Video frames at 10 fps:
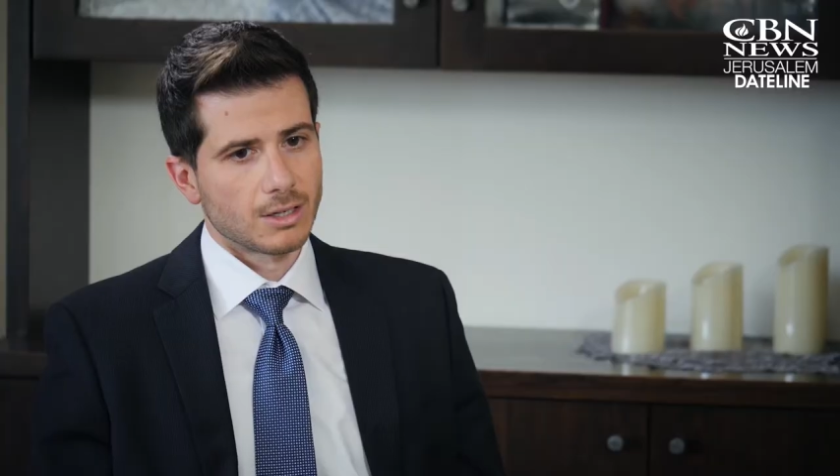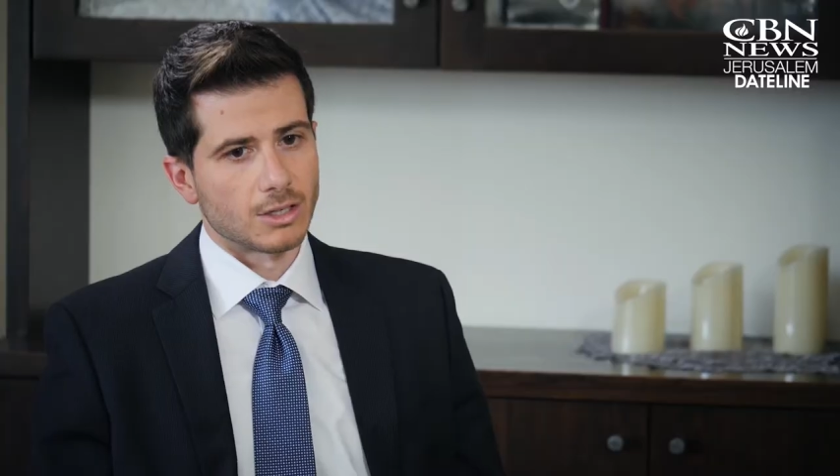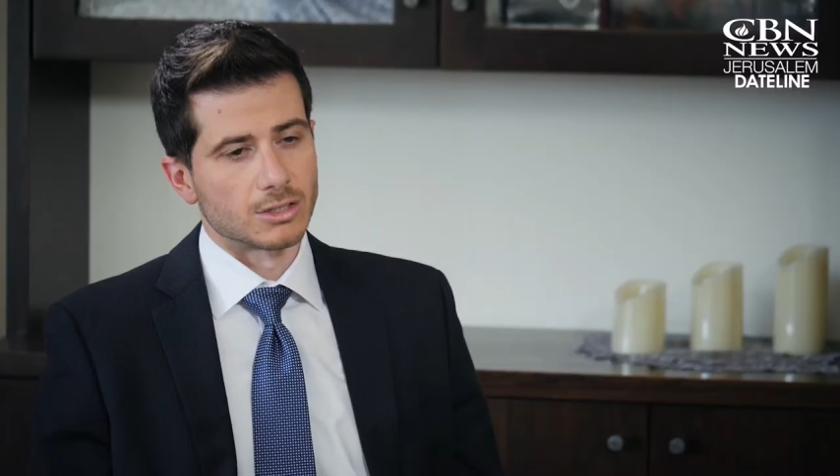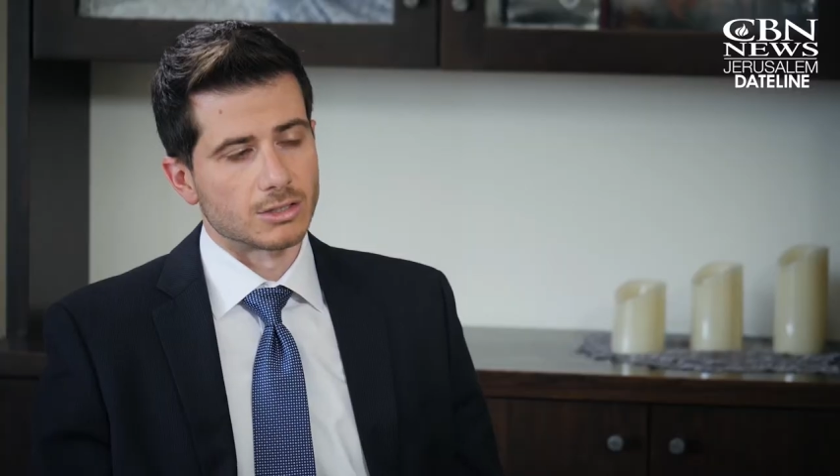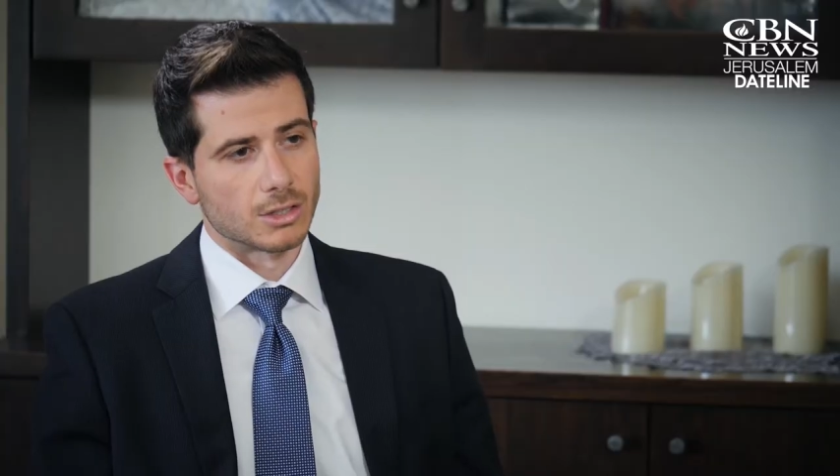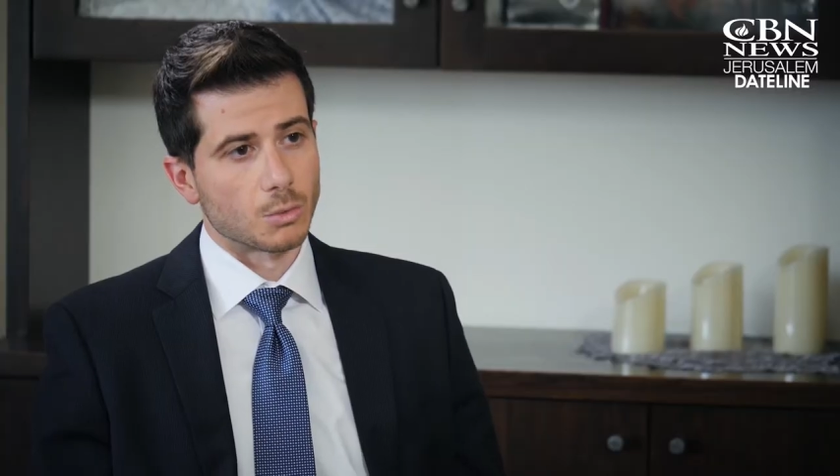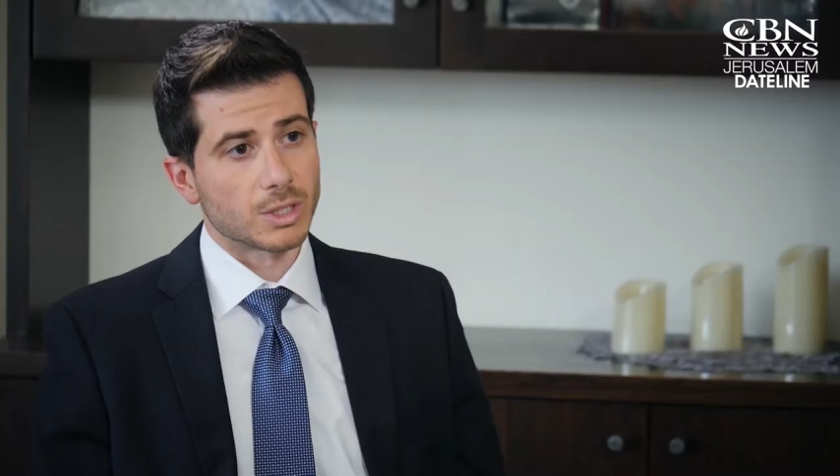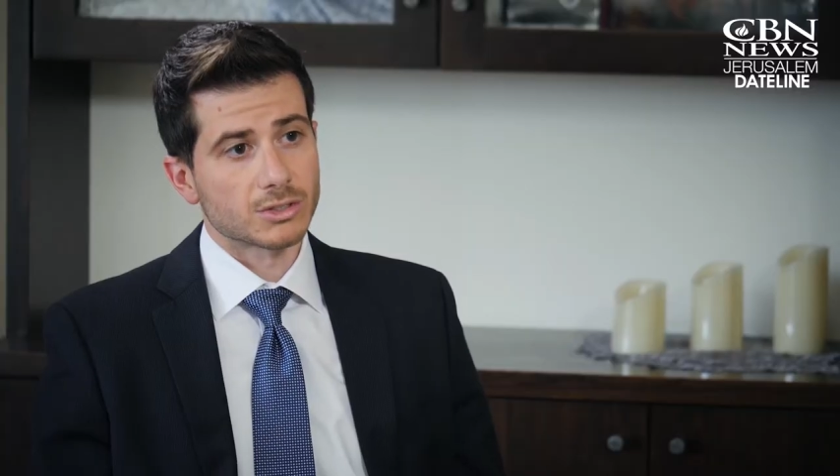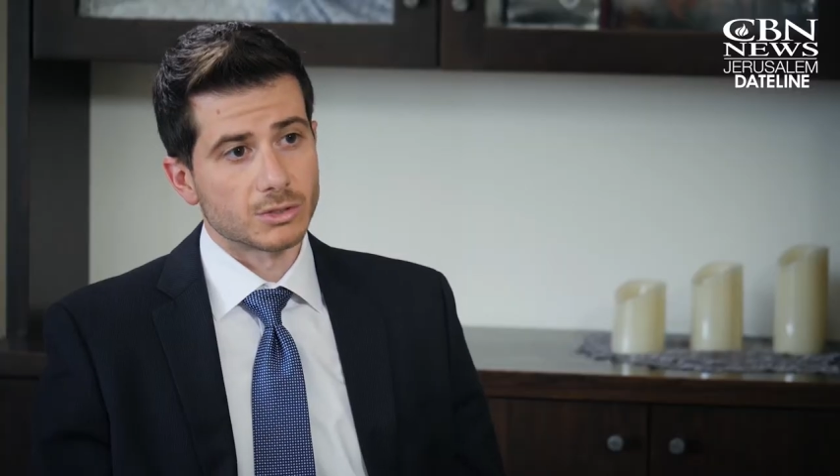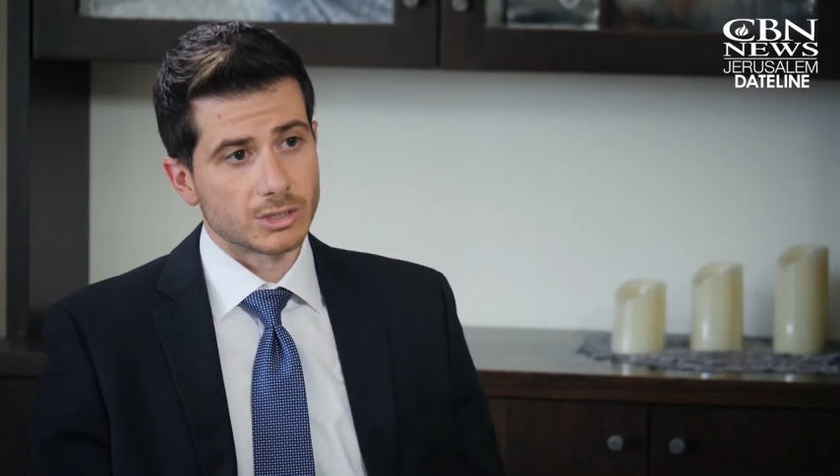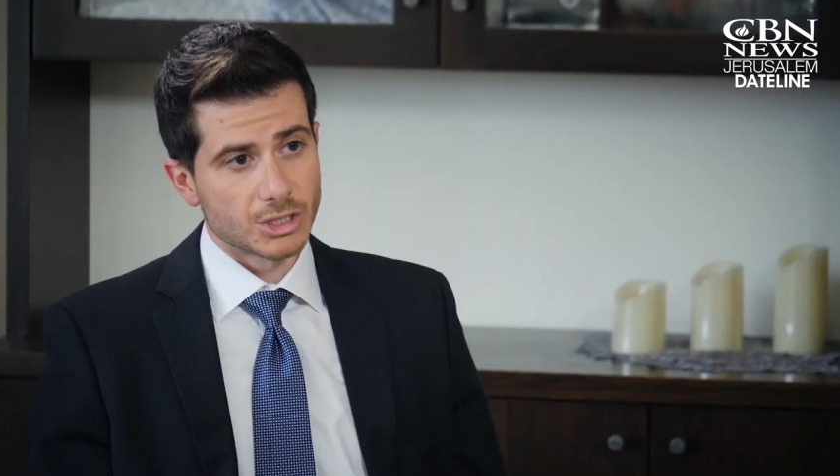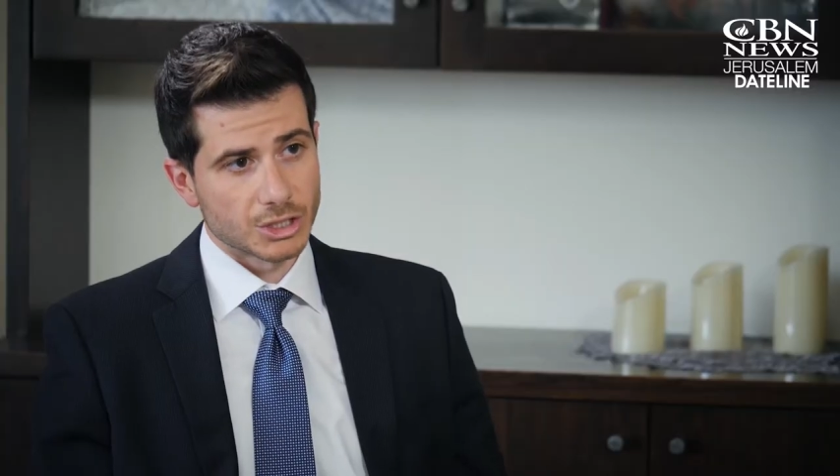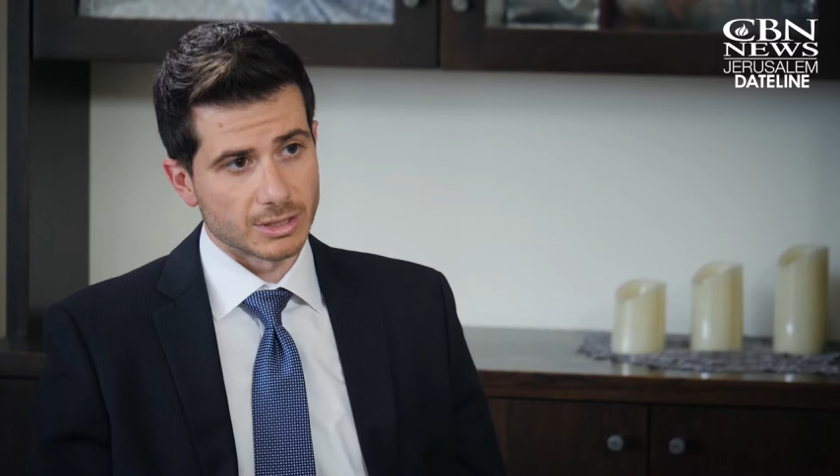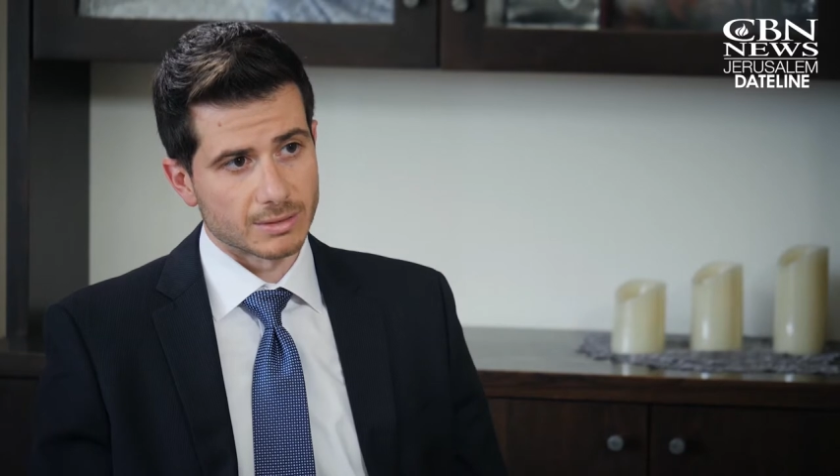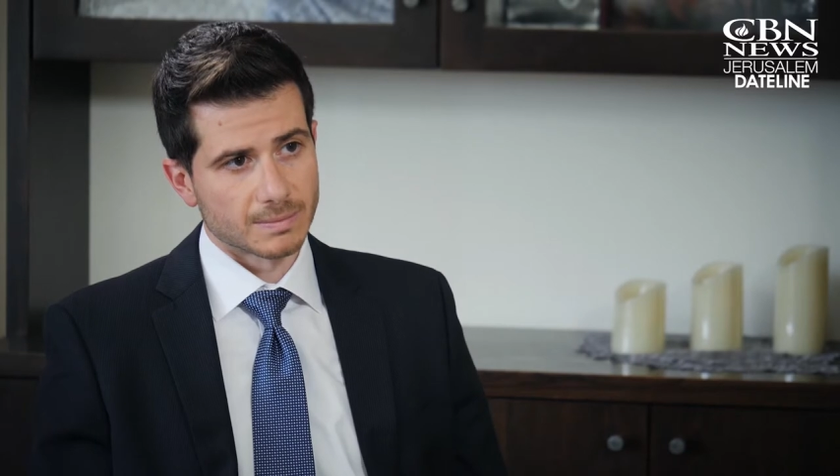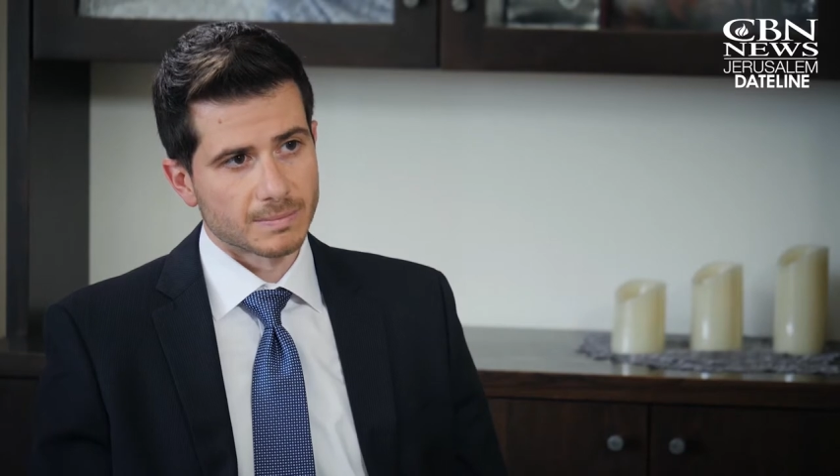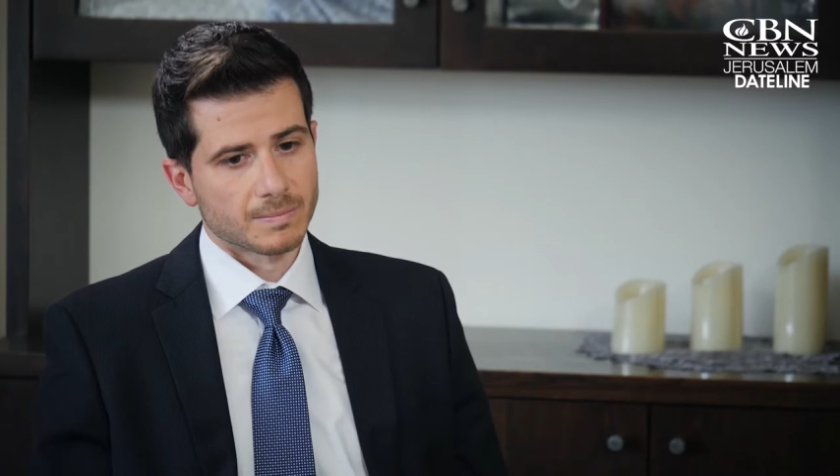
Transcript: on the one condition